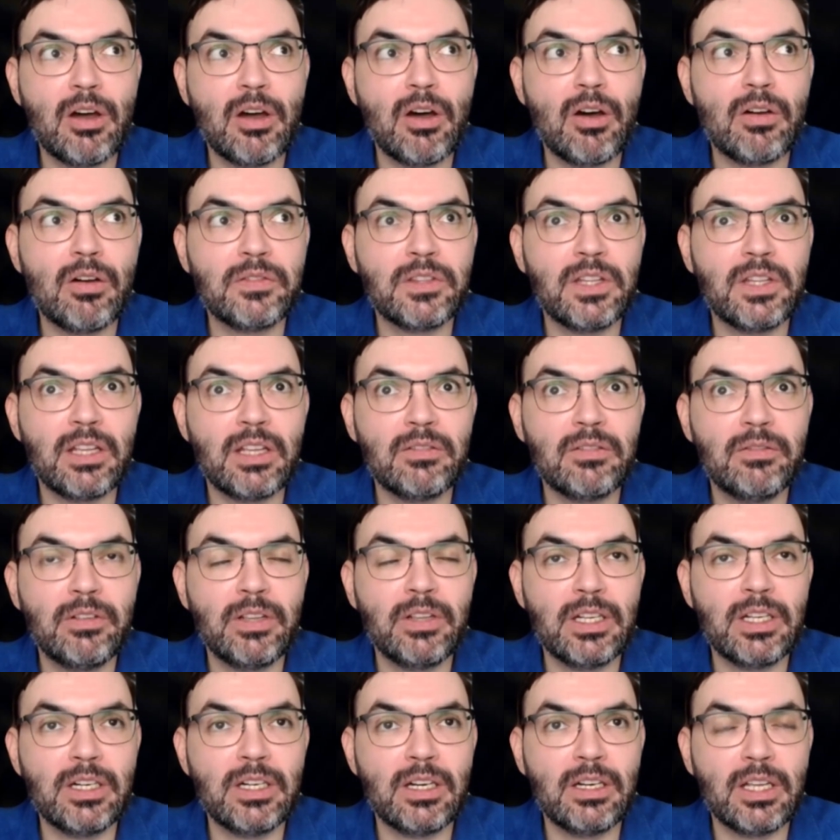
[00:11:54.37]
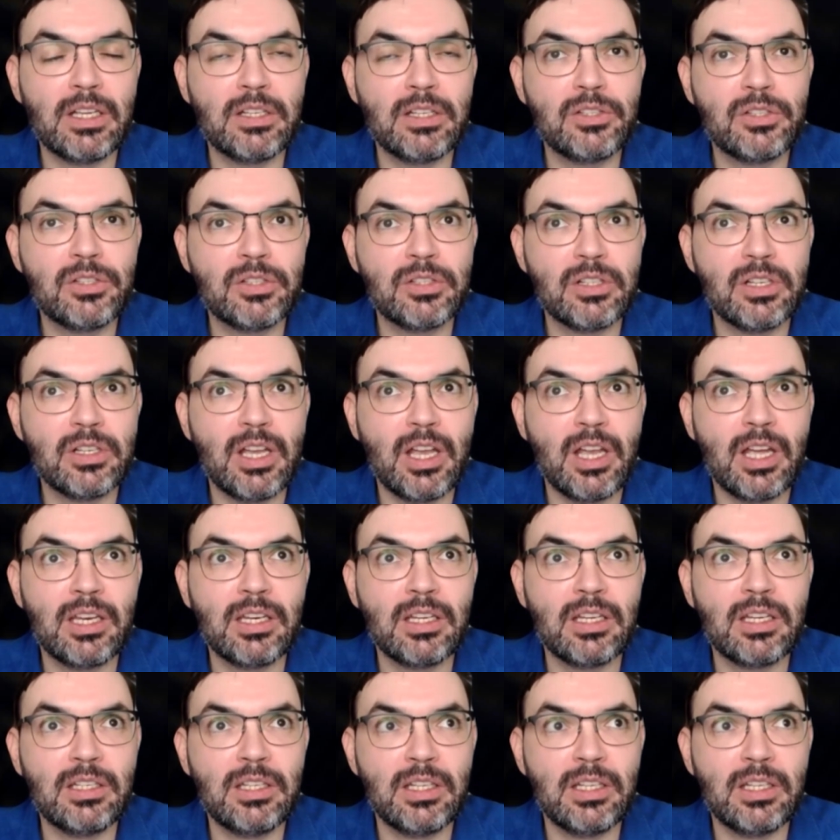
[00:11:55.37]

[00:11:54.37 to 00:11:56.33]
of that village and